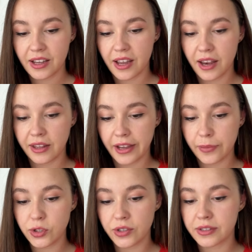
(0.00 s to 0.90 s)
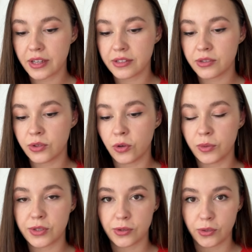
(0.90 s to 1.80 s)
and the capture is sent to
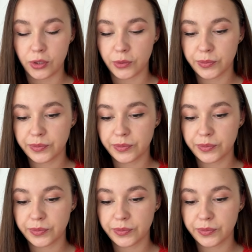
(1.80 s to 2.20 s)
Knowby Studio.